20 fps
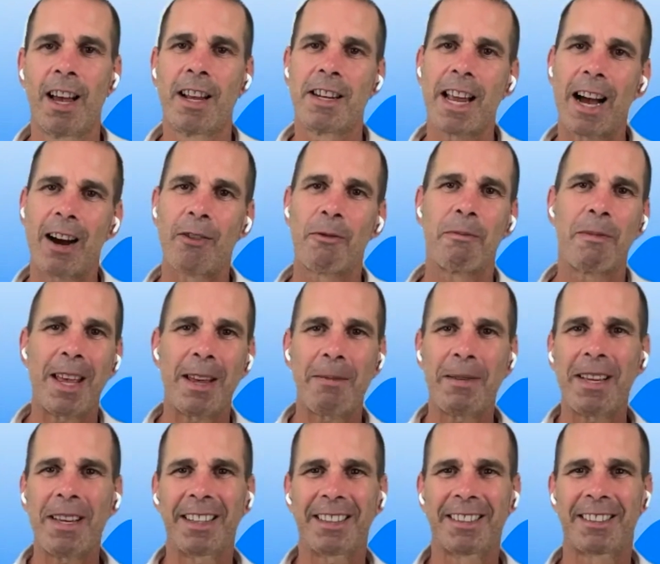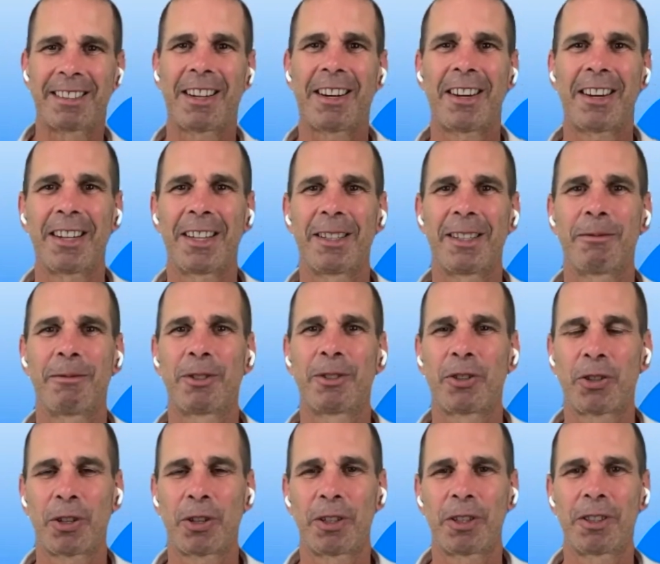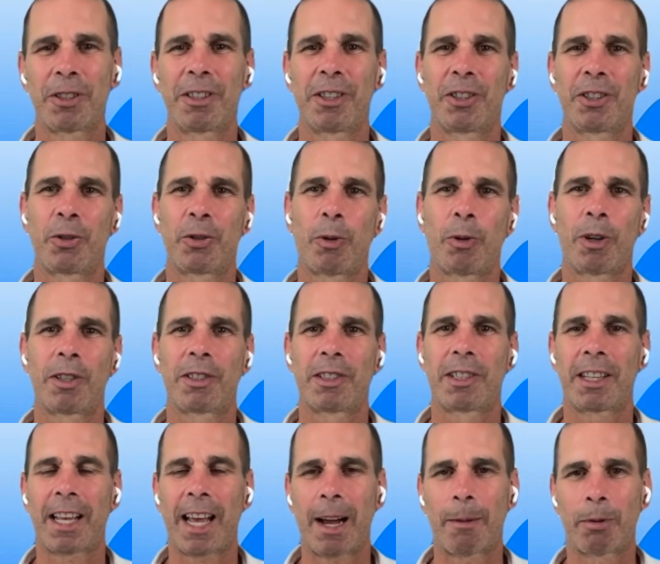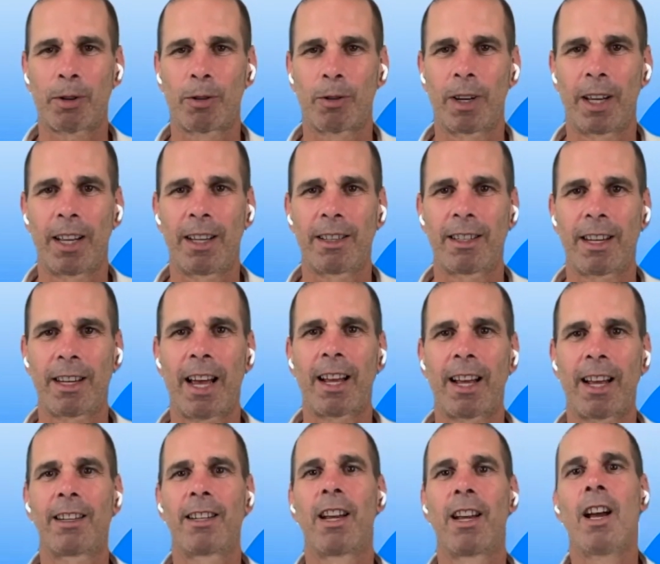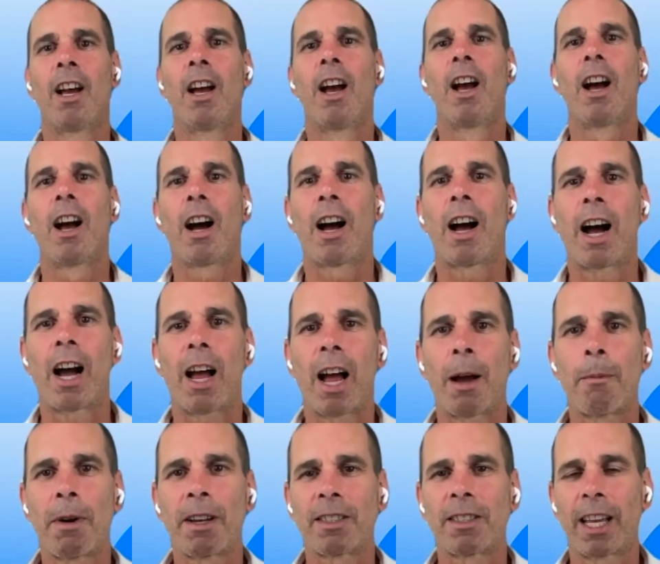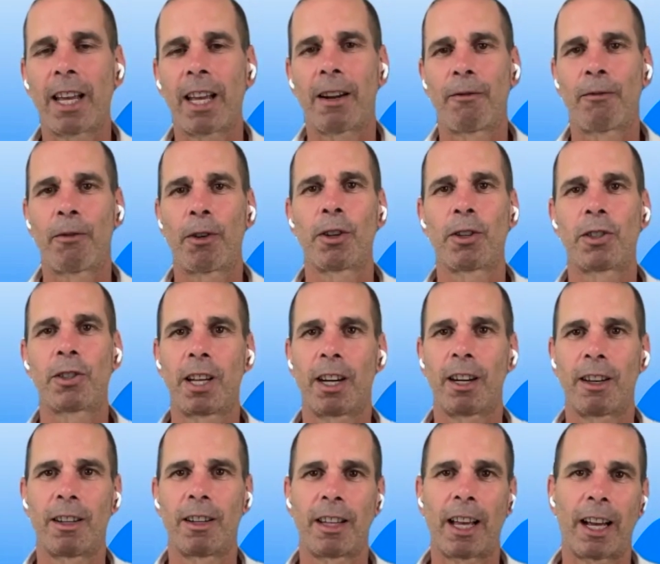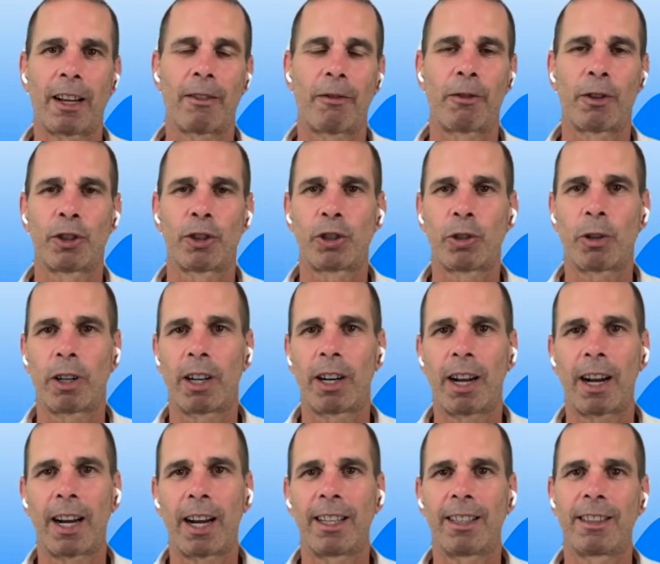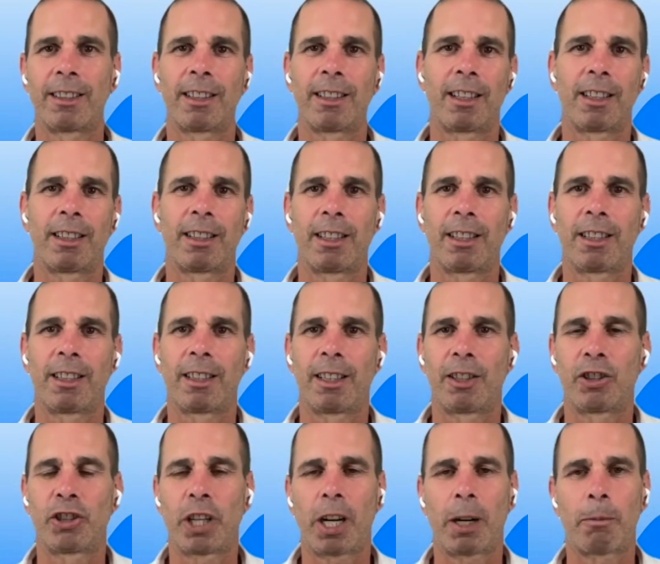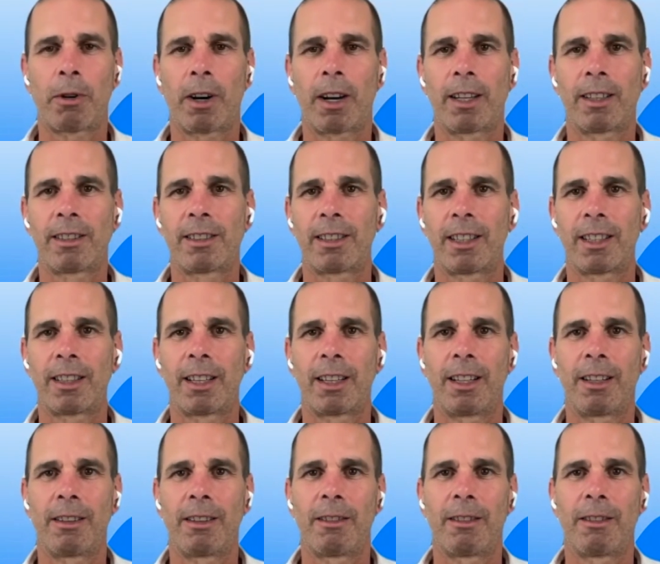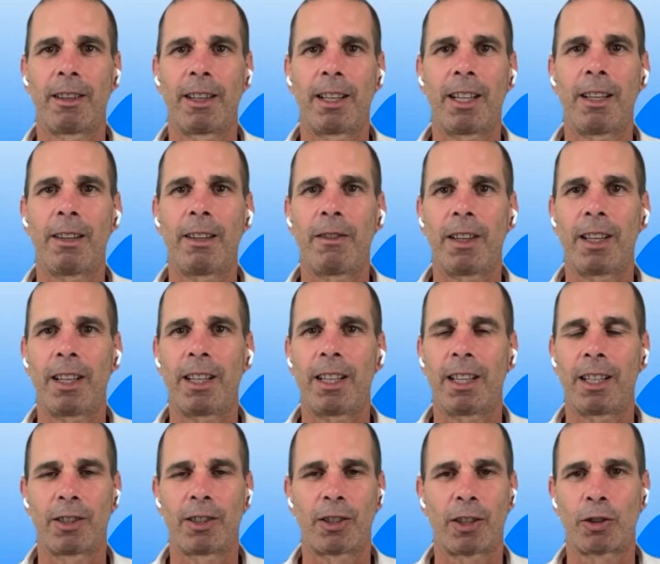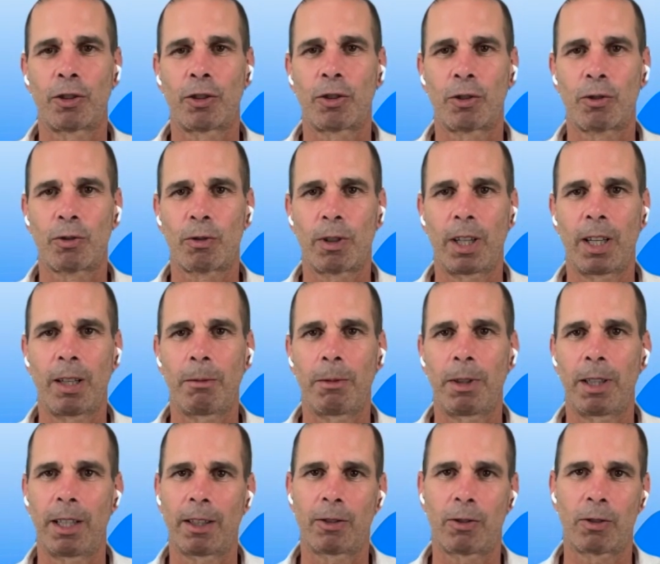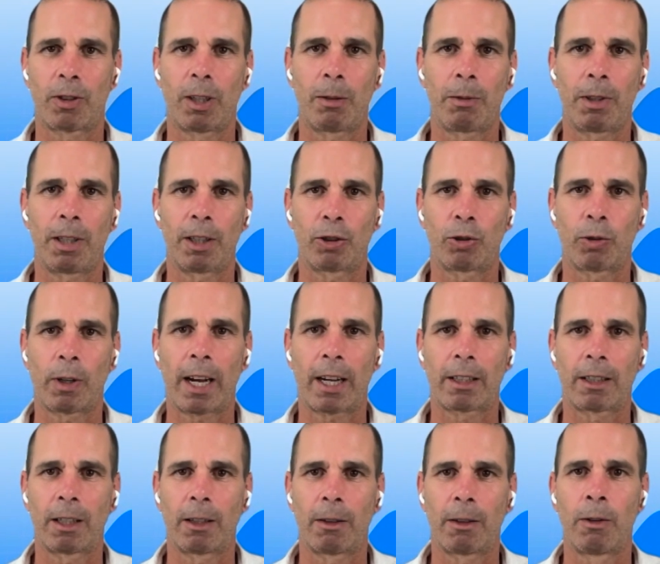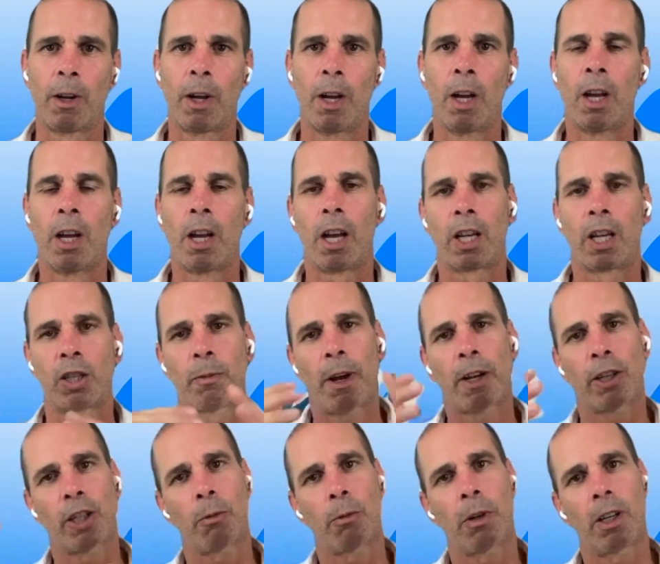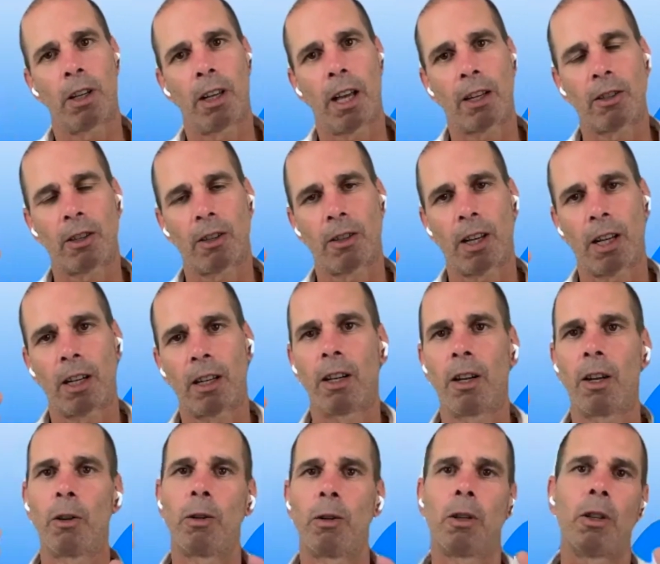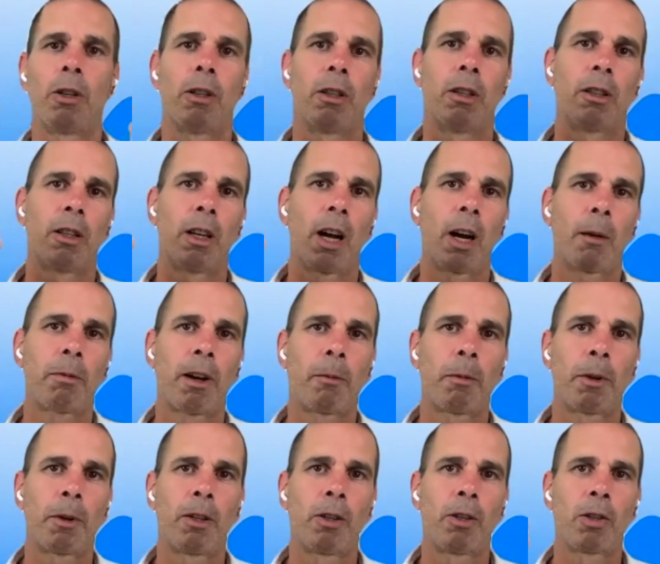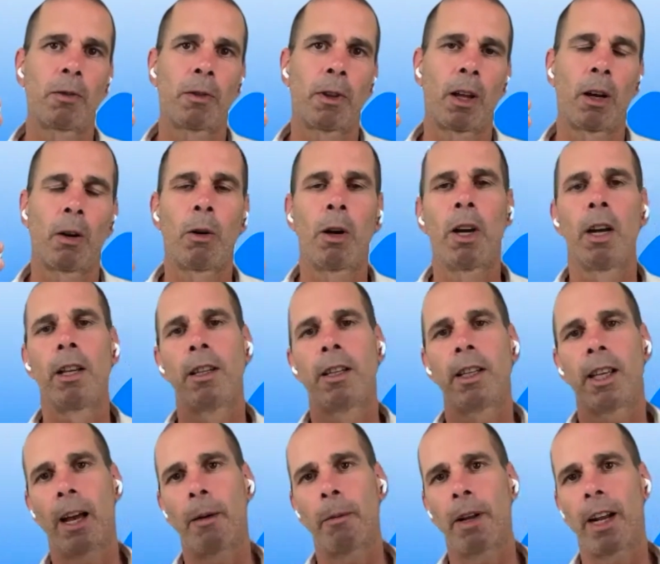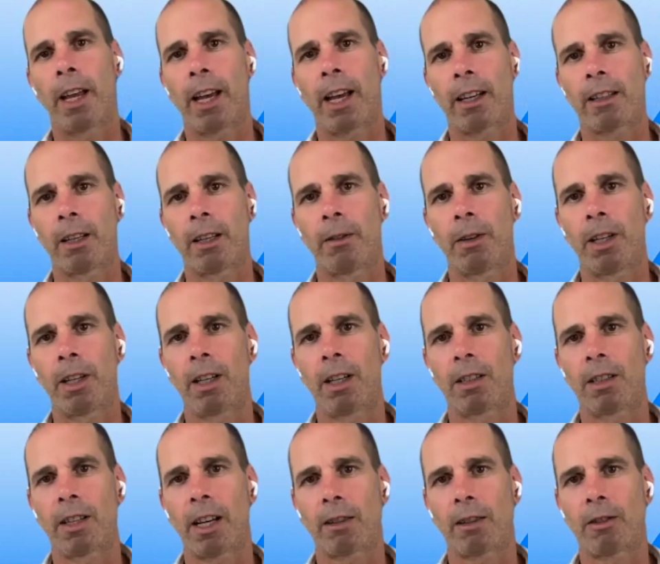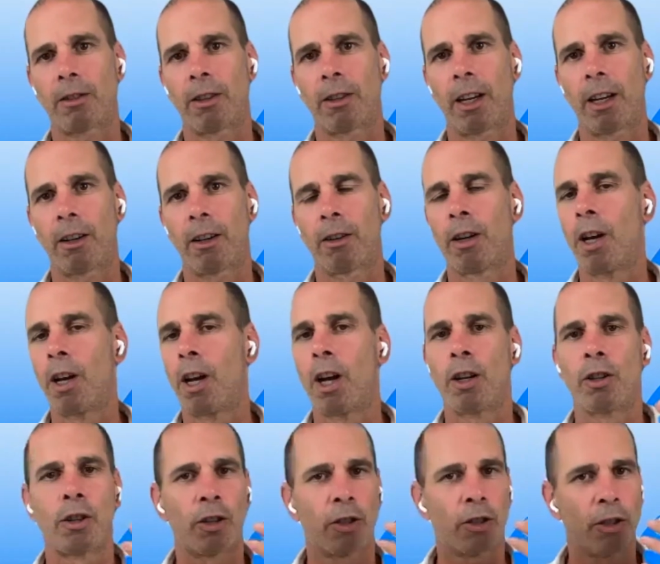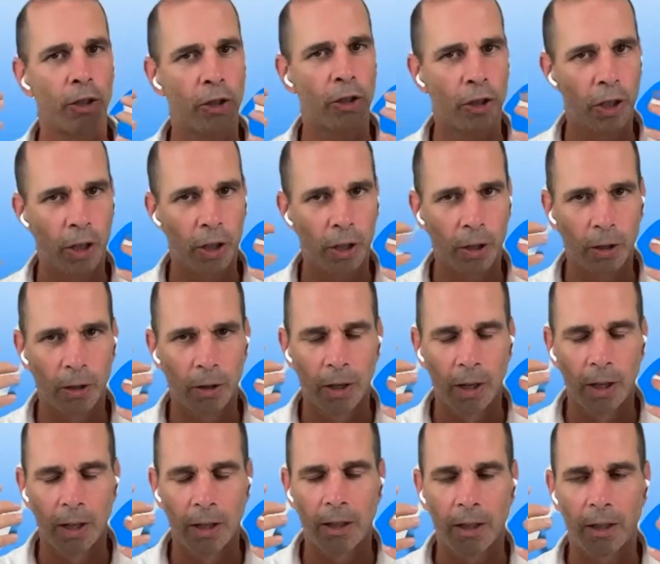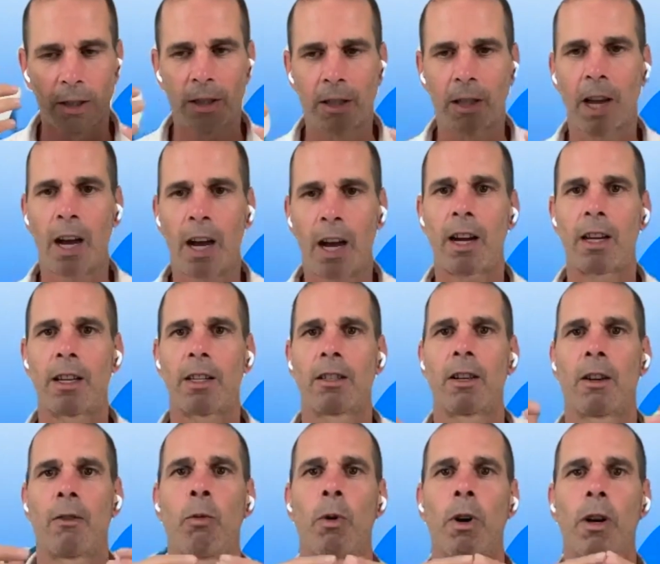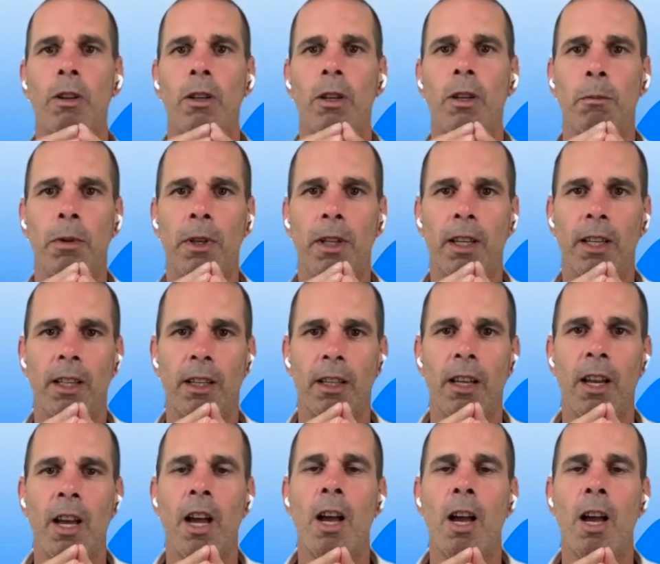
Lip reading: Now maybe it's time to turn towards the capital raise. And I must say at first here that for Sean and I, the share price, the EV is extremely, extremely attractive, especially when you, as you said, the upcoming news flow, the M&A activity in this sector there, just the sheer size of what could be.